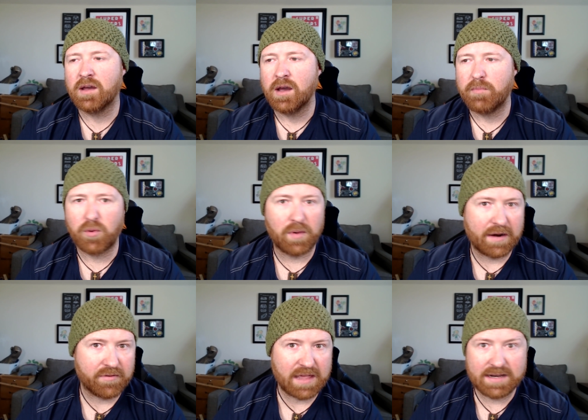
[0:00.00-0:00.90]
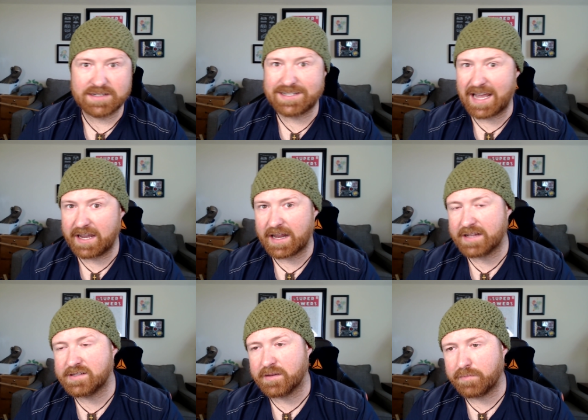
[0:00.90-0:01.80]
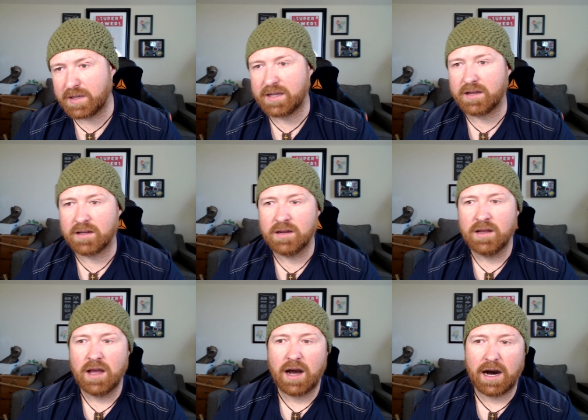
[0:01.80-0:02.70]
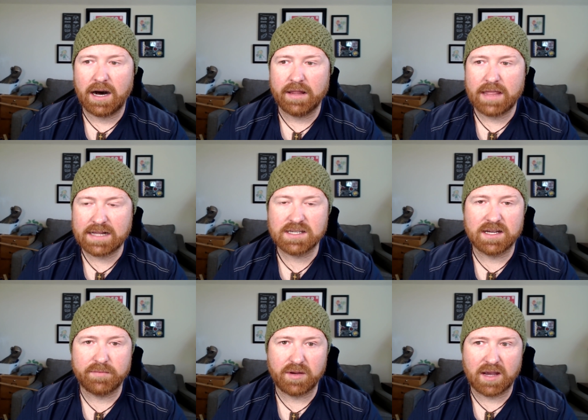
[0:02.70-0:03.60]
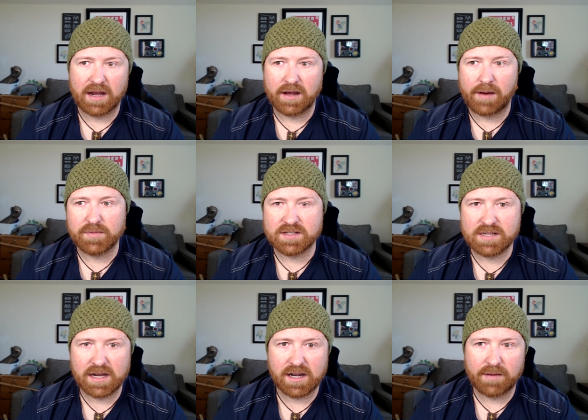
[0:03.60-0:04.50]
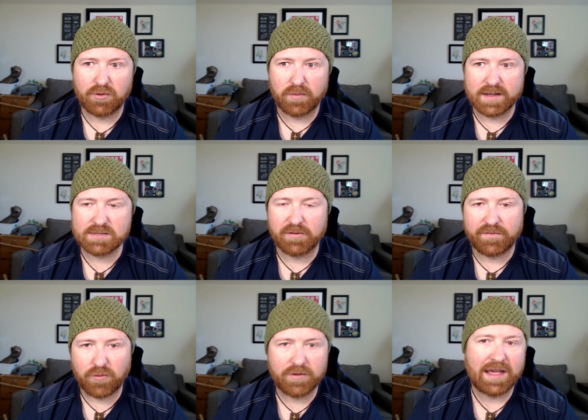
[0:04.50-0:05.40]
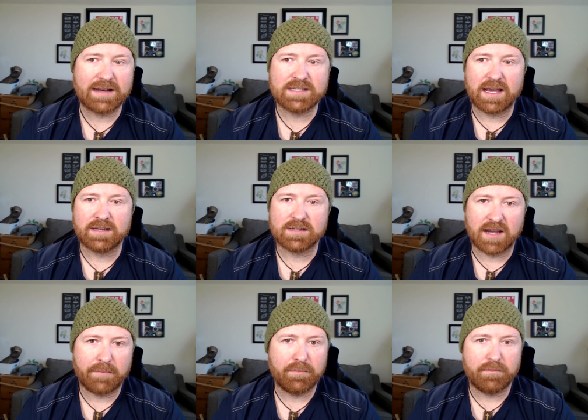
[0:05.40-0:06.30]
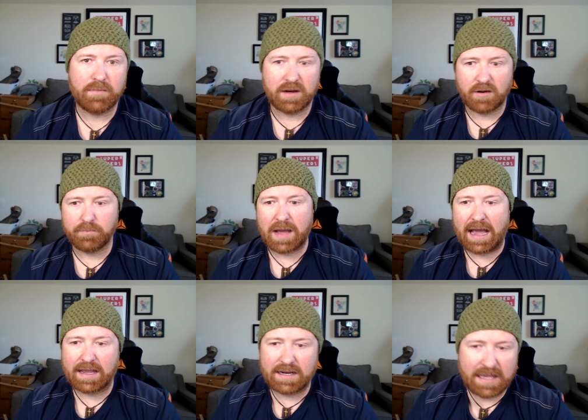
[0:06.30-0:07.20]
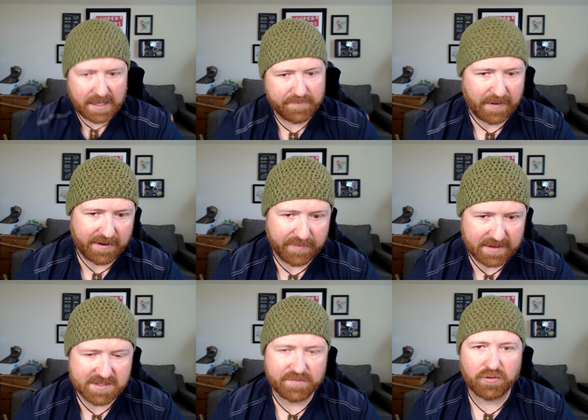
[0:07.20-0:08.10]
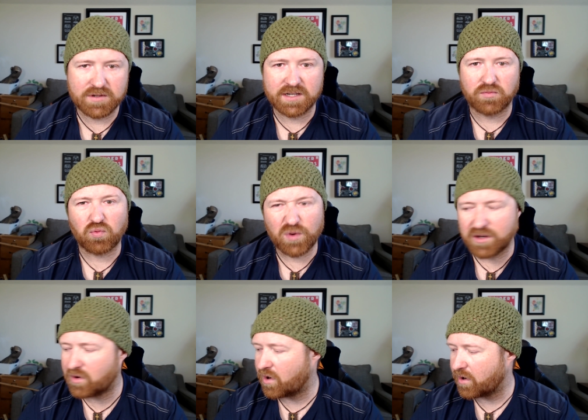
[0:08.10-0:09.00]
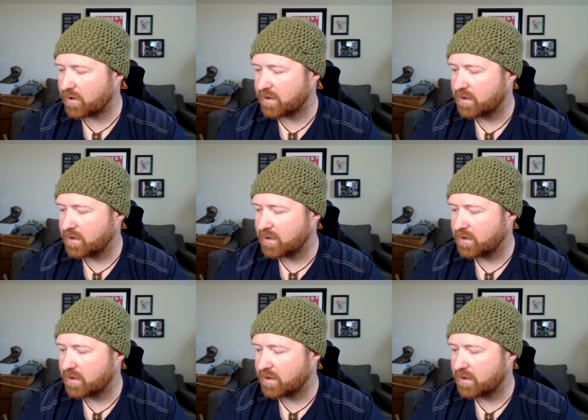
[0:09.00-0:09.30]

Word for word: but whatever that date ends up being uh, that's going to be kind of i'm going to set a couple weeks before that date to come you know back and hit final fantasy 14 real hard